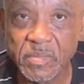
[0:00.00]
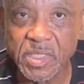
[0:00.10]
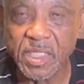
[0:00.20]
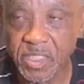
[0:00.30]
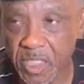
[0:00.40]

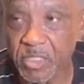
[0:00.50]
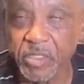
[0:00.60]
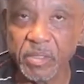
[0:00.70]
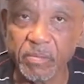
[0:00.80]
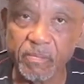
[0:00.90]
and
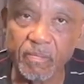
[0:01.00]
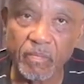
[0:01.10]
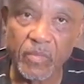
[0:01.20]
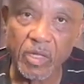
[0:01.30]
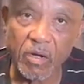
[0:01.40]
killed him,
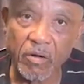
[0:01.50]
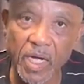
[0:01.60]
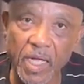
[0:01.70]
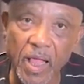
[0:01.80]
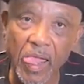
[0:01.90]
all
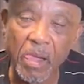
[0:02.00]
right?